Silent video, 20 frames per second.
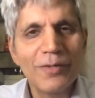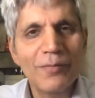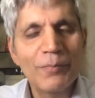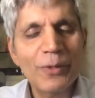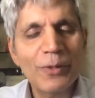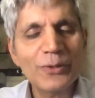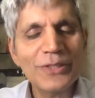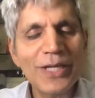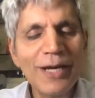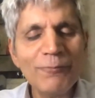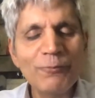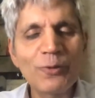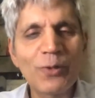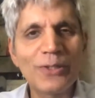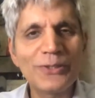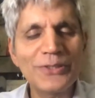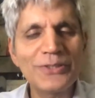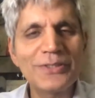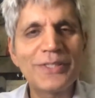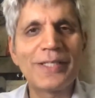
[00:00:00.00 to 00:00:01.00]
Because after
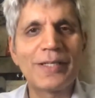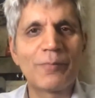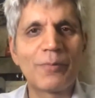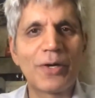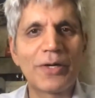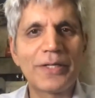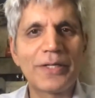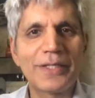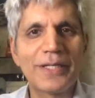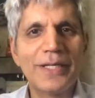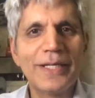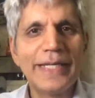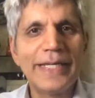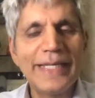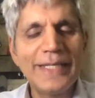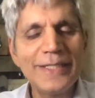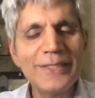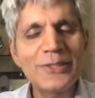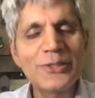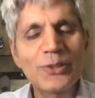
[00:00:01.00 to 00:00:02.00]
all, just think about it.
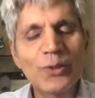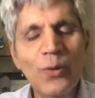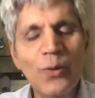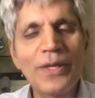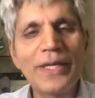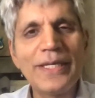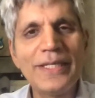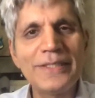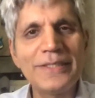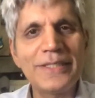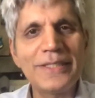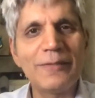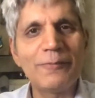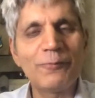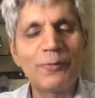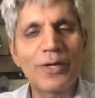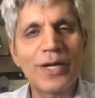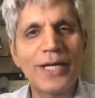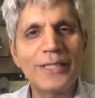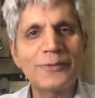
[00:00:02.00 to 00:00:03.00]
It is so easy
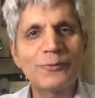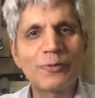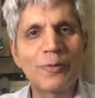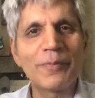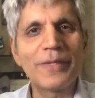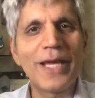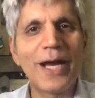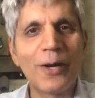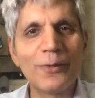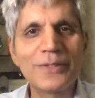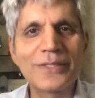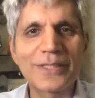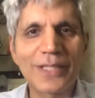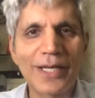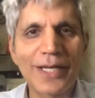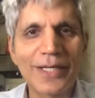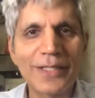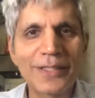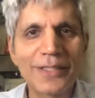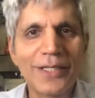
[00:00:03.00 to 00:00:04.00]
for us from the
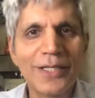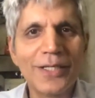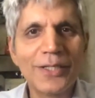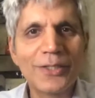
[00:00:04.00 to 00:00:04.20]
outside